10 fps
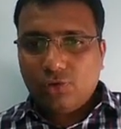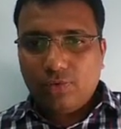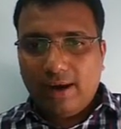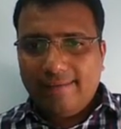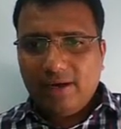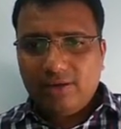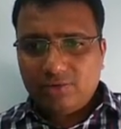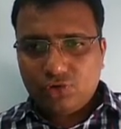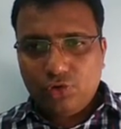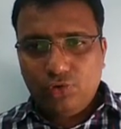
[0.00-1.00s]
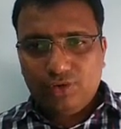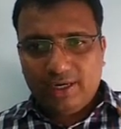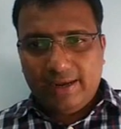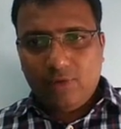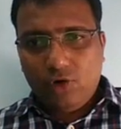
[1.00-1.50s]
I will show you the
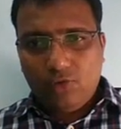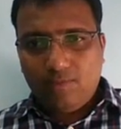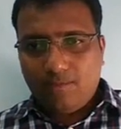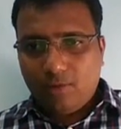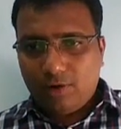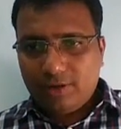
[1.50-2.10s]
demo on the